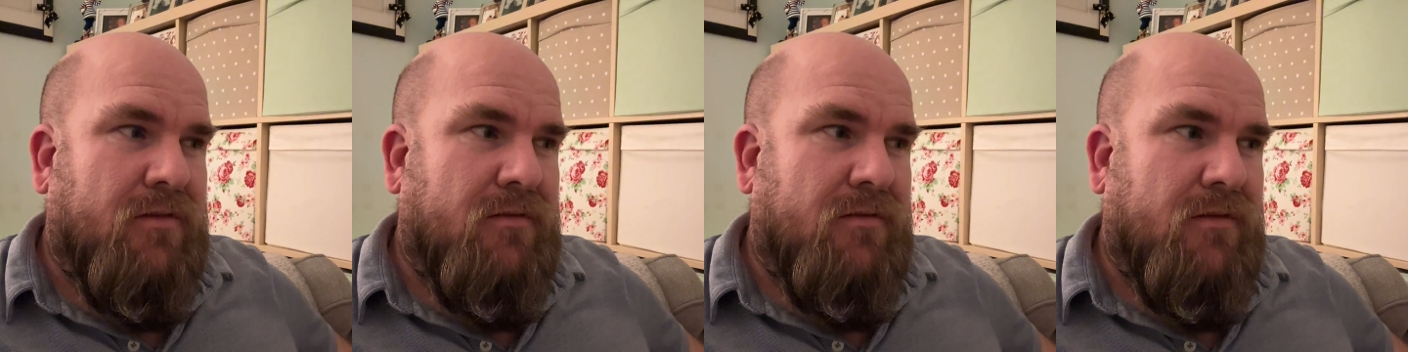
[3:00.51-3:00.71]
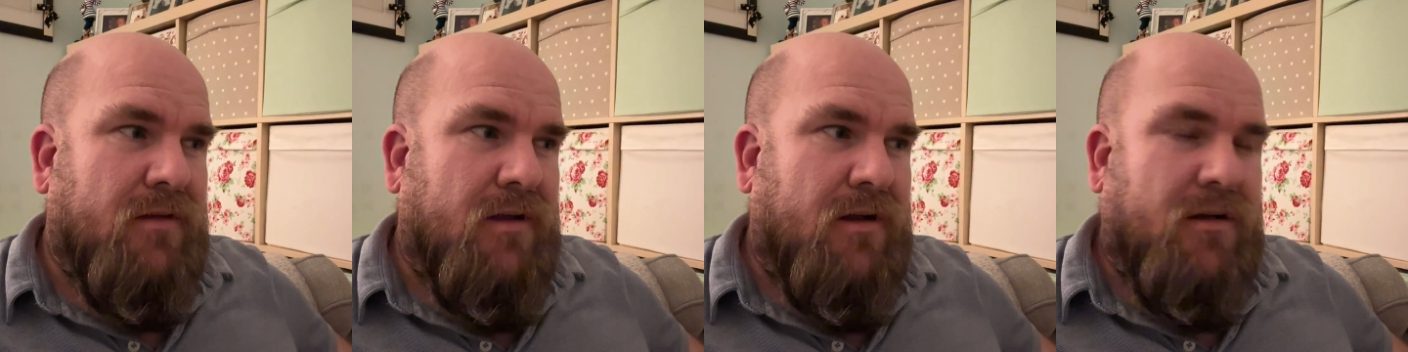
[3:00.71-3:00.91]

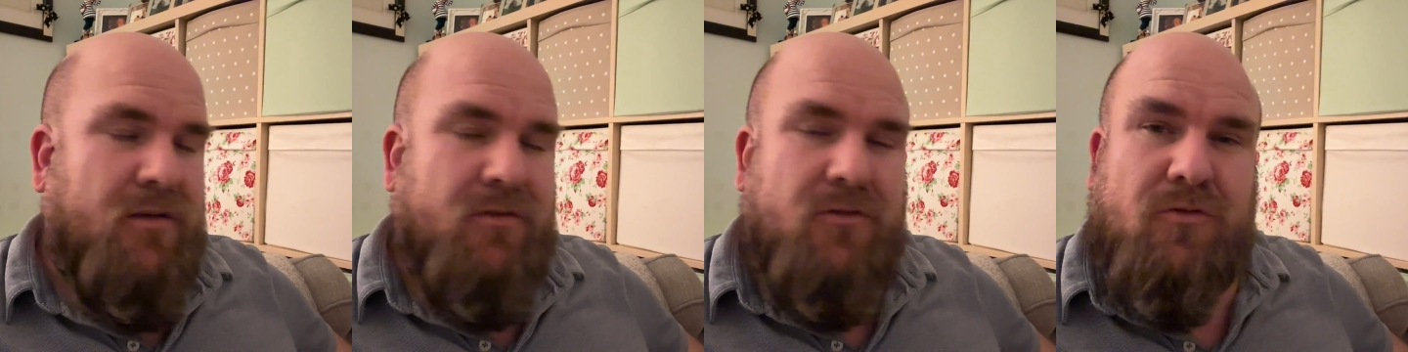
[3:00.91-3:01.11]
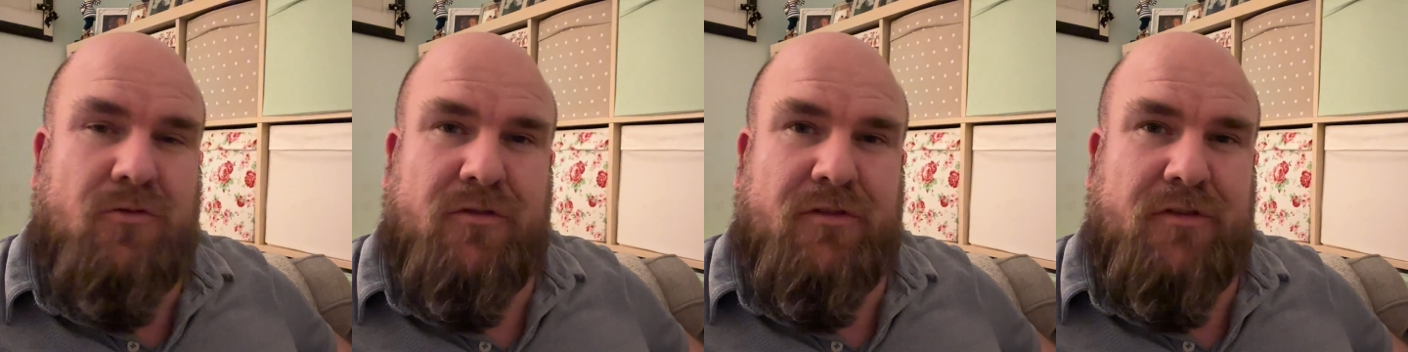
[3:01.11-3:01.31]
Our
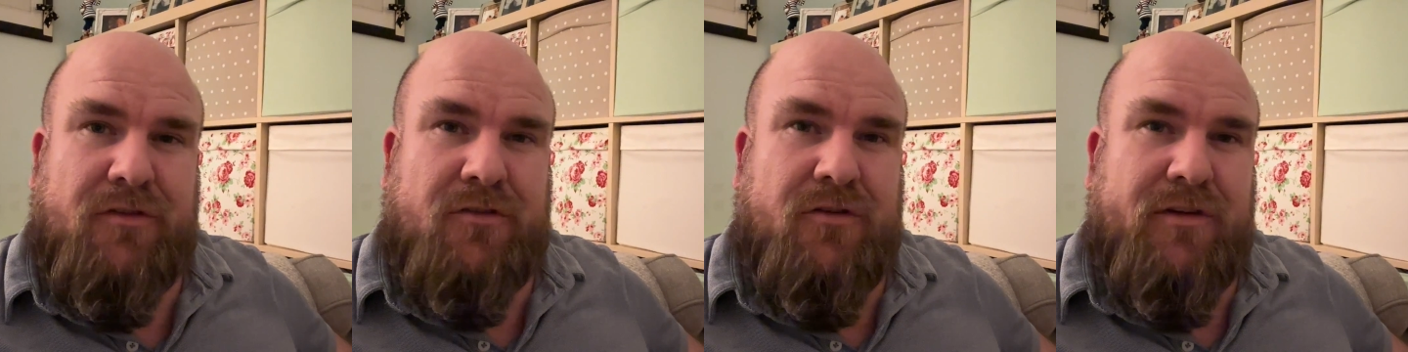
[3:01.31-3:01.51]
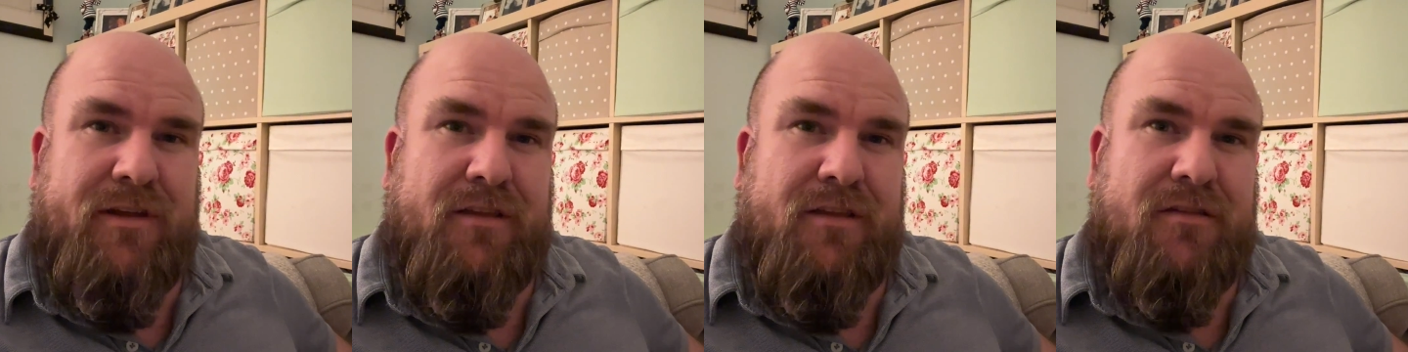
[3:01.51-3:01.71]
daughters
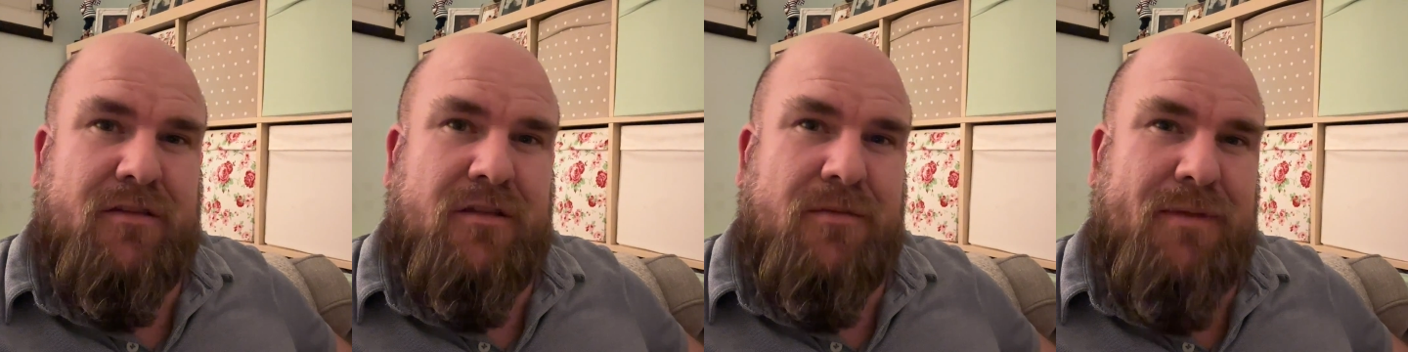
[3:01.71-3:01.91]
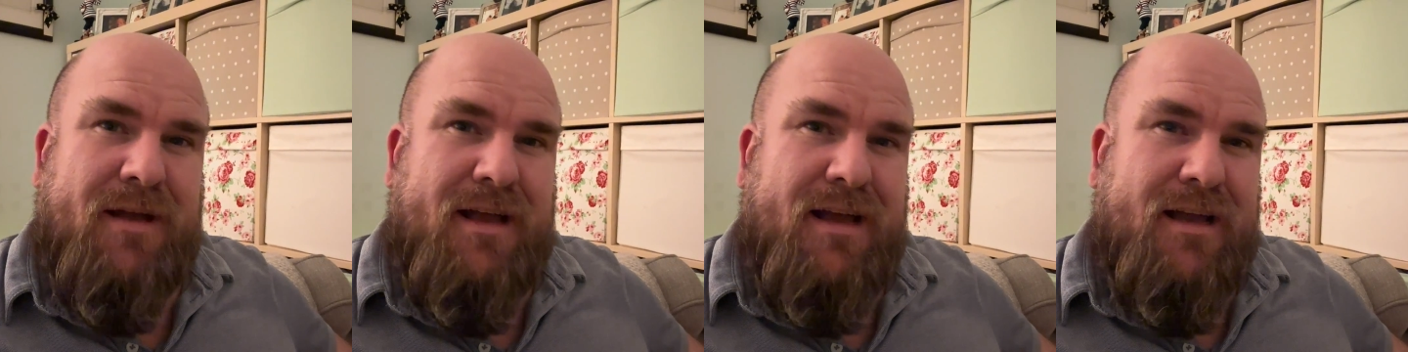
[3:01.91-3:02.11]
got into
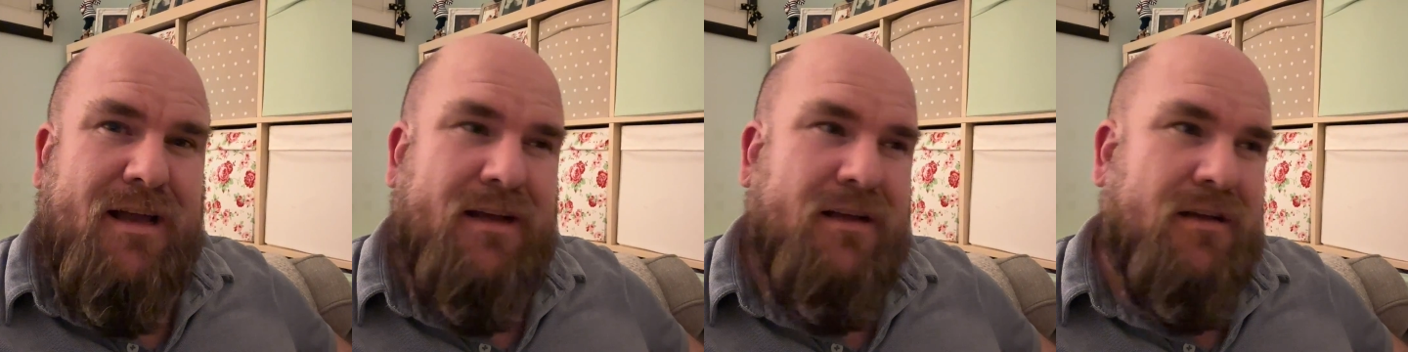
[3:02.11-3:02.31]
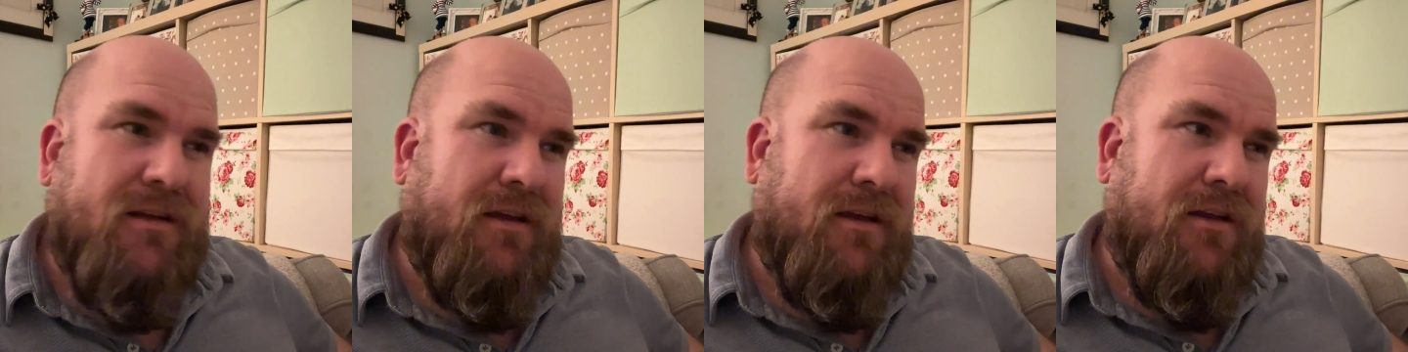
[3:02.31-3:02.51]
the
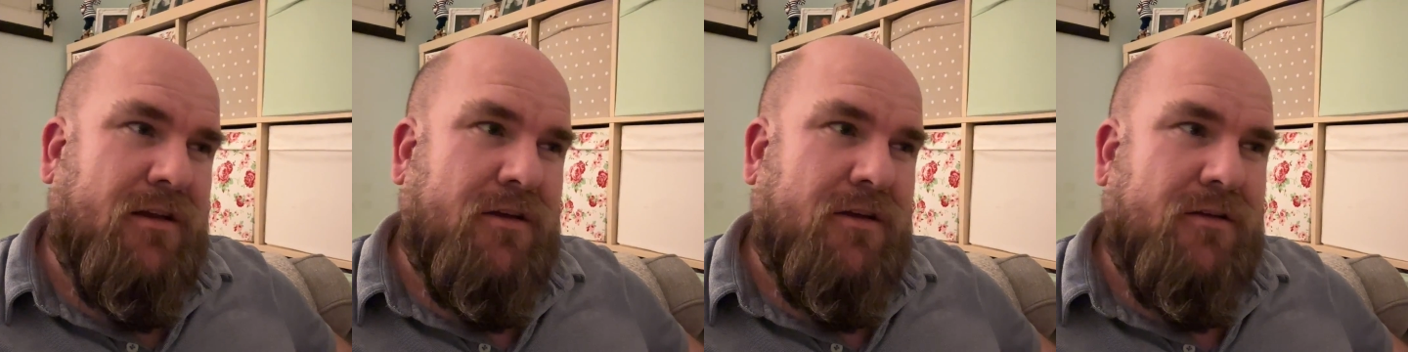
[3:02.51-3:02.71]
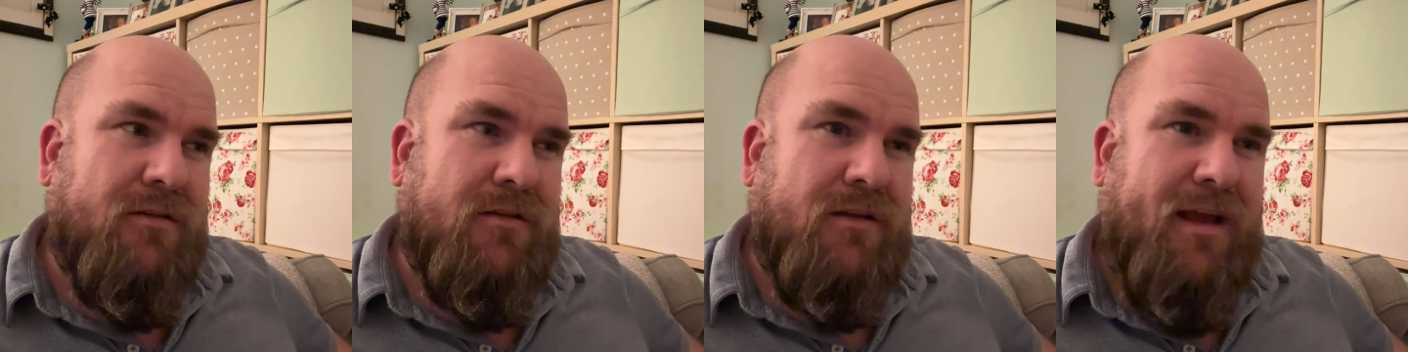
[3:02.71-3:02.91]
back,
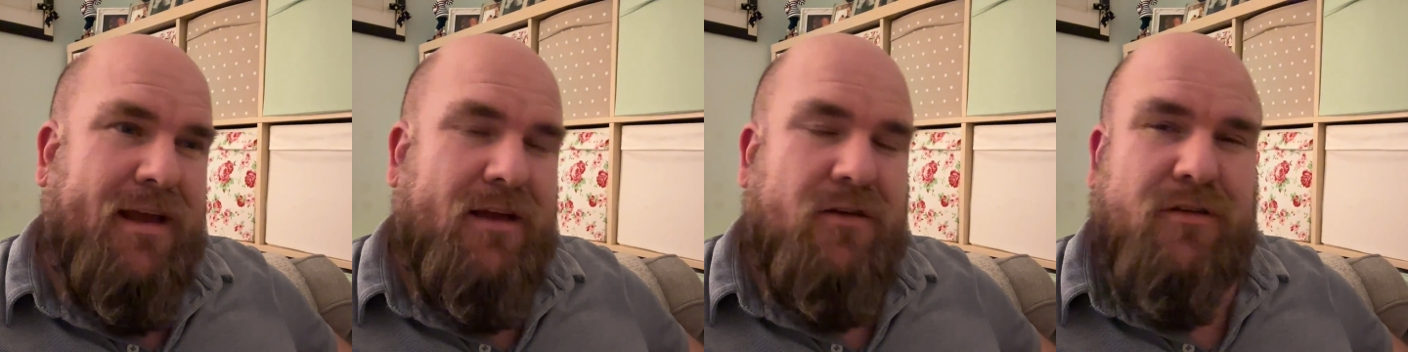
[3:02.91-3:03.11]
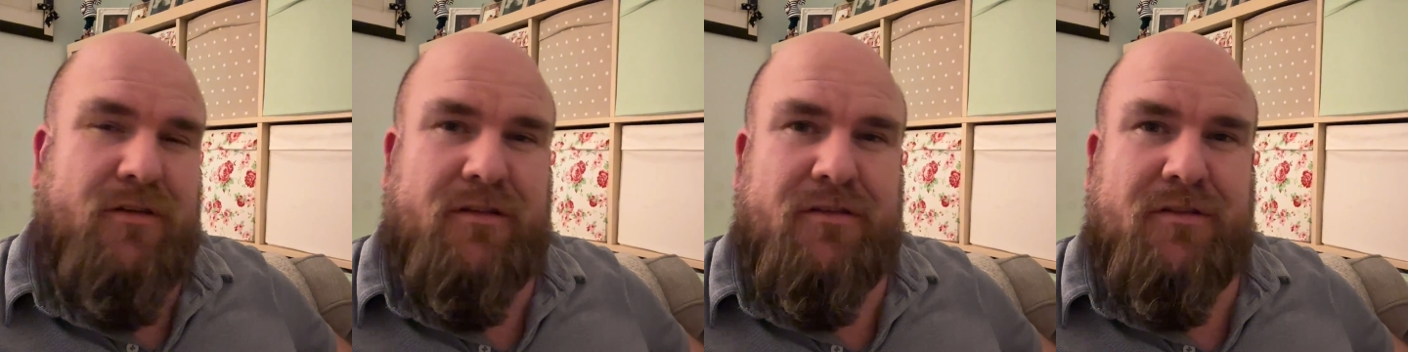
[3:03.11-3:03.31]

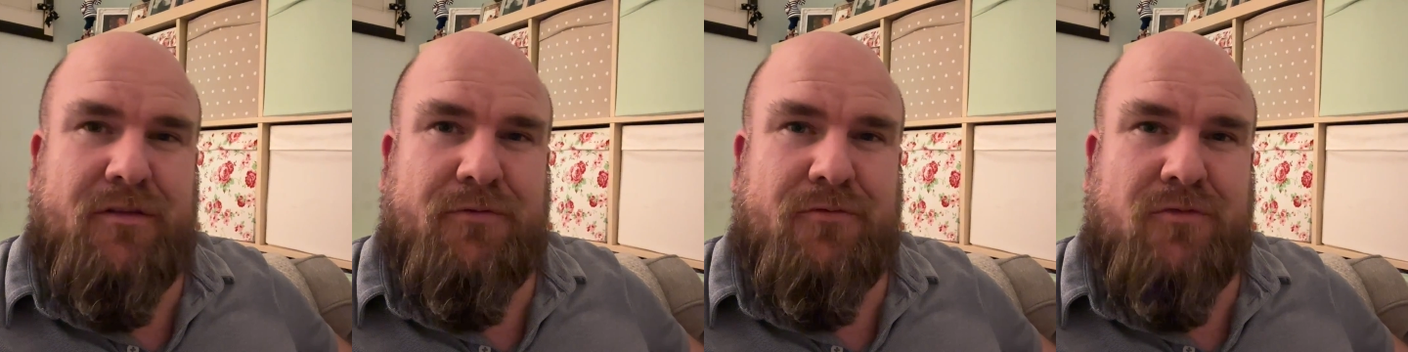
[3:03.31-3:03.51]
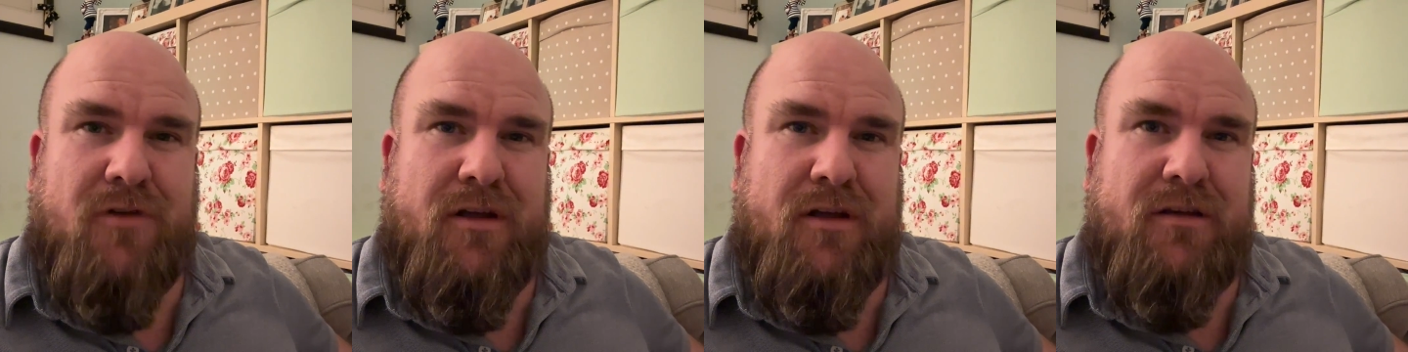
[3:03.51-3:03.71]
Kate got into the
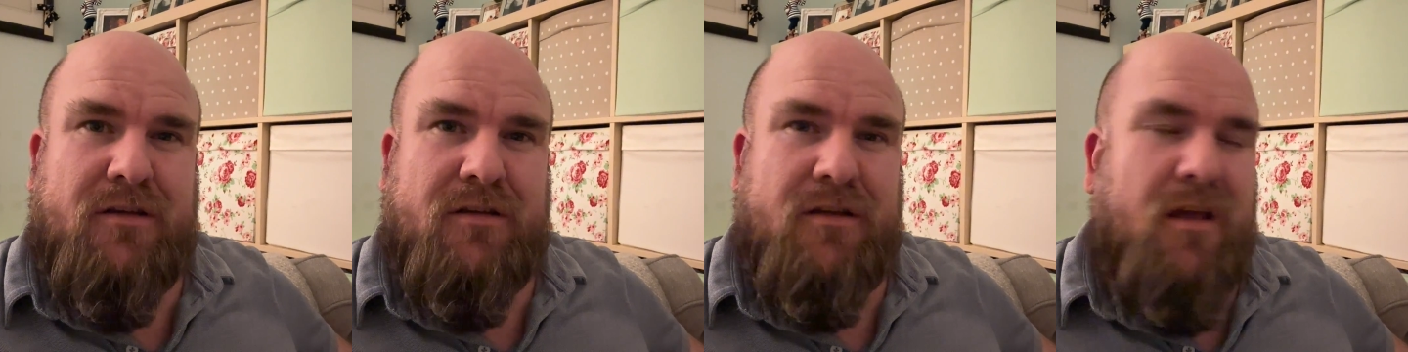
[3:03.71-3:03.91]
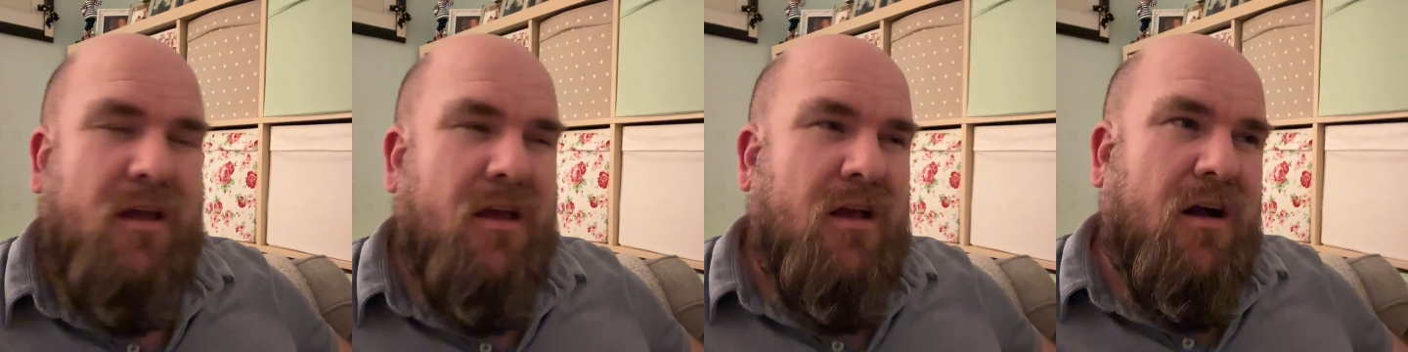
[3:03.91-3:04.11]
front.